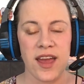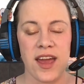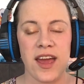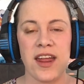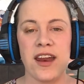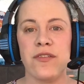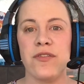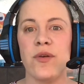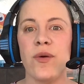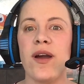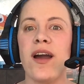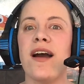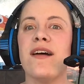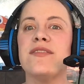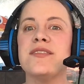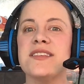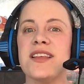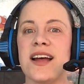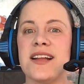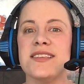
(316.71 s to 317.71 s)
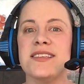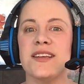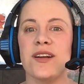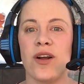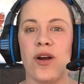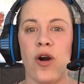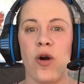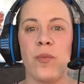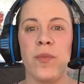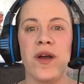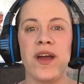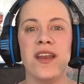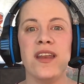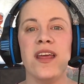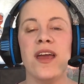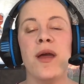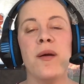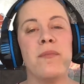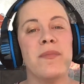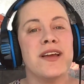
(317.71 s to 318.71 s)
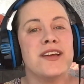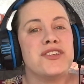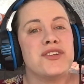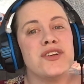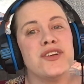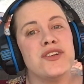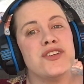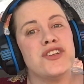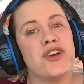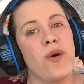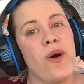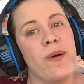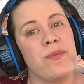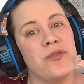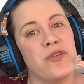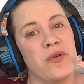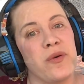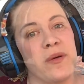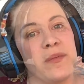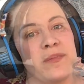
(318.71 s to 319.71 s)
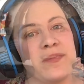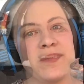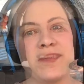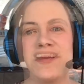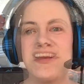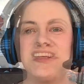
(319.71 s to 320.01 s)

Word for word: And if you have slots that are open, make sure you show up to them.